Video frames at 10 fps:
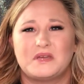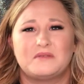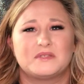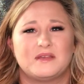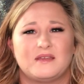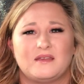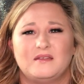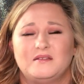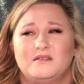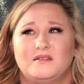I was like,
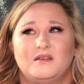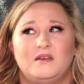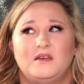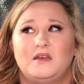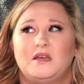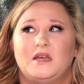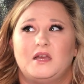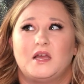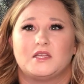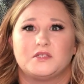
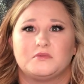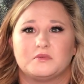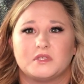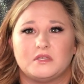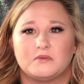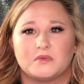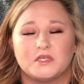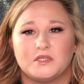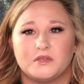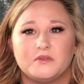I just really don't want
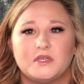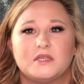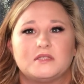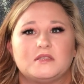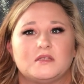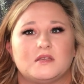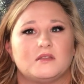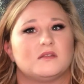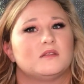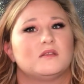to do this,
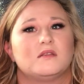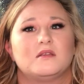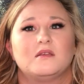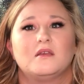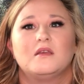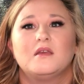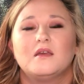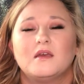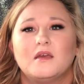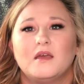and
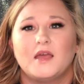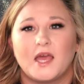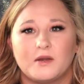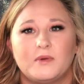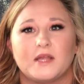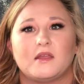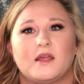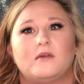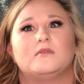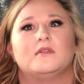how do I get
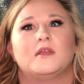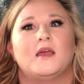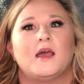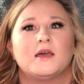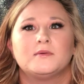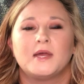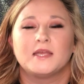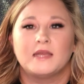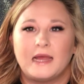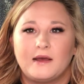out? How do I
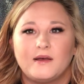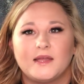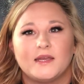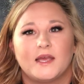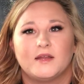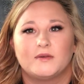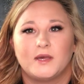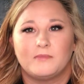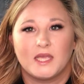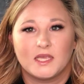get out, and how do I
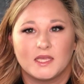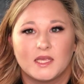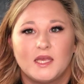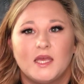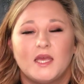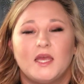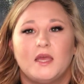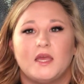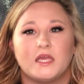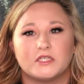make
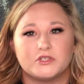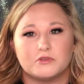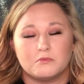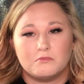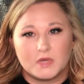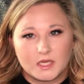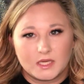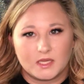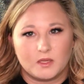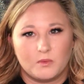extra
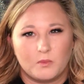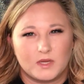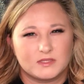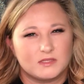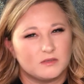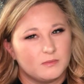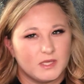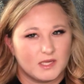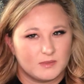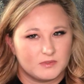money while still
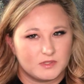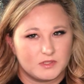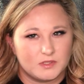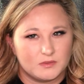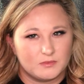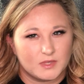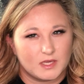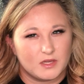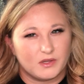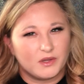being able to do what I
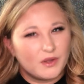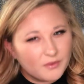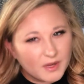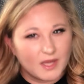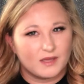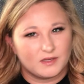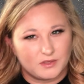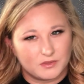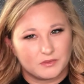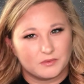know how to
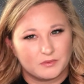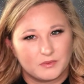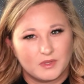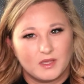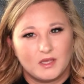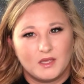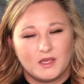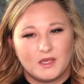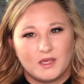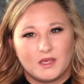do
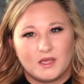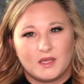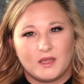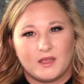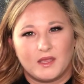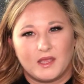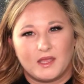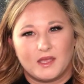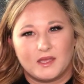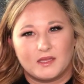
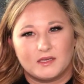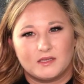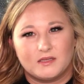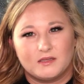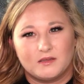and